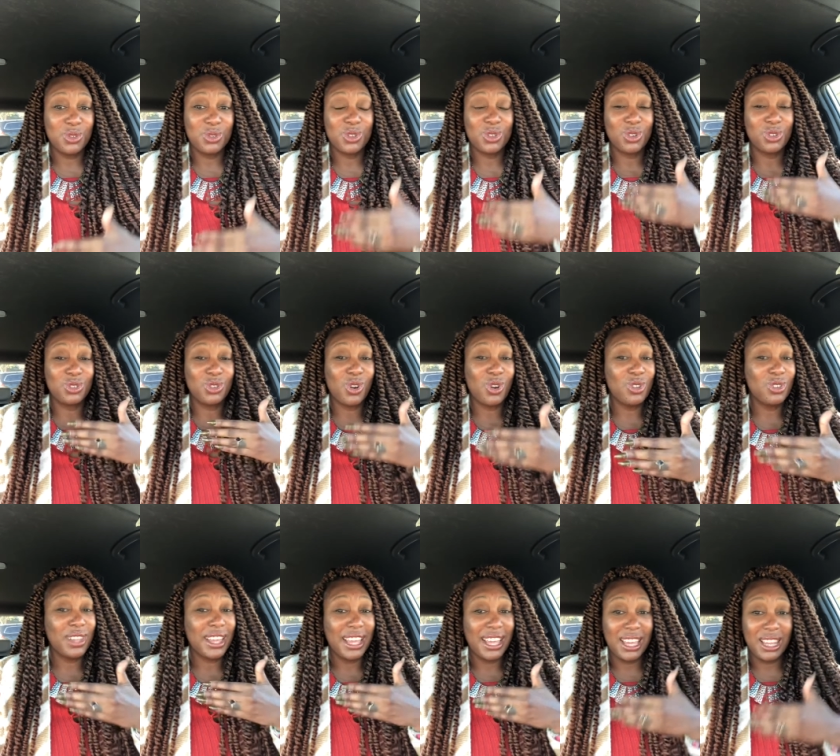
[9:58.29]
So don't
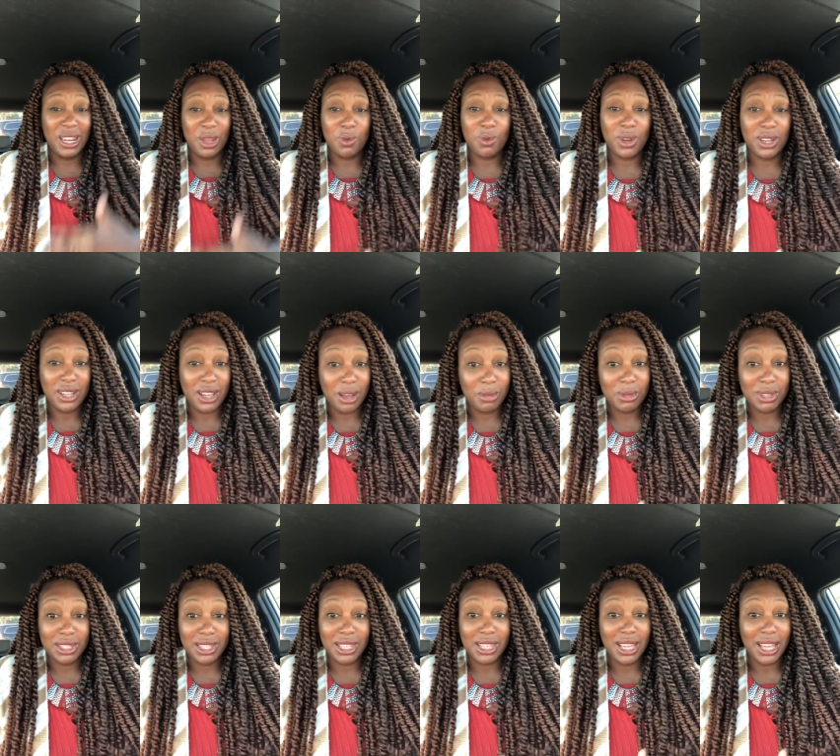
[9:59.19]
let anyone come
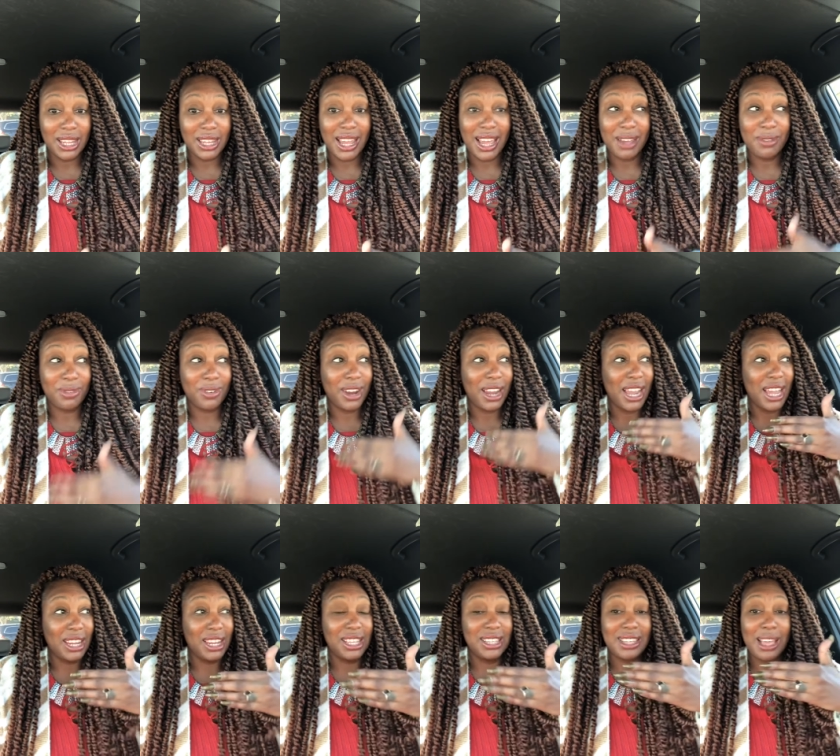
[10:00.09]
into your life or
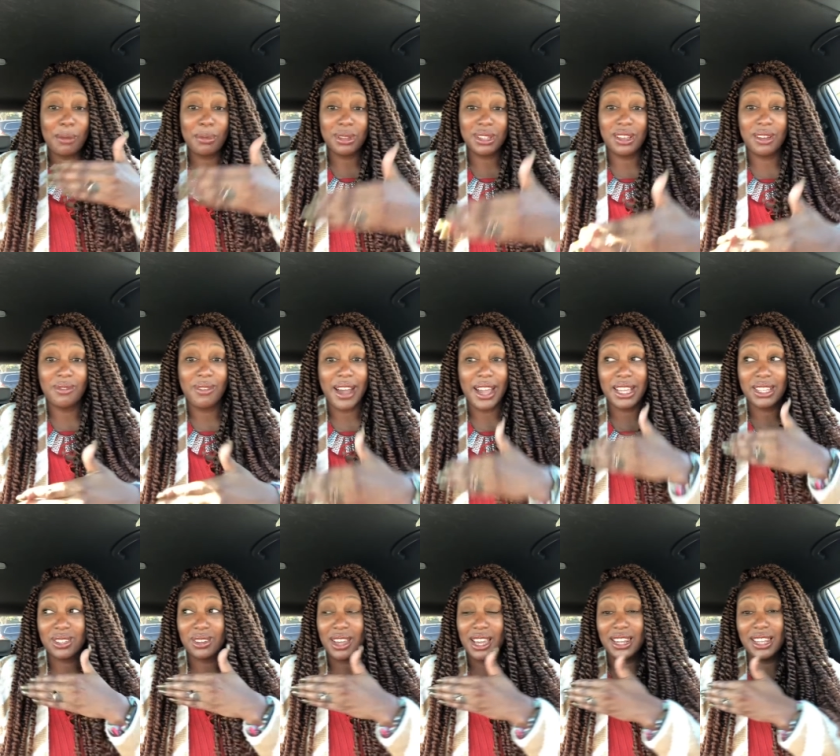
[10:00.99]
any type of
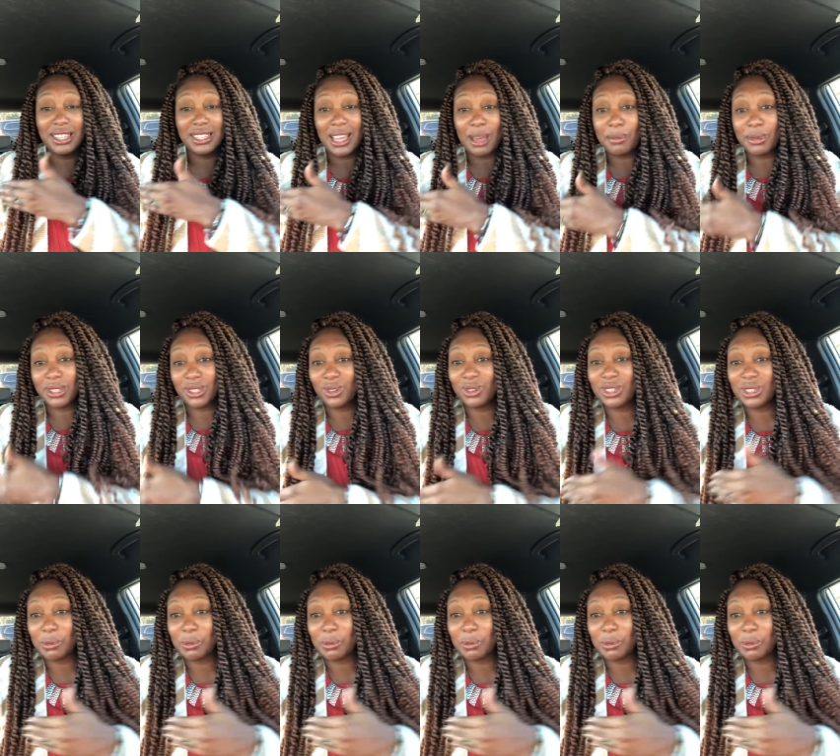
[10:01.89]
device or any type of social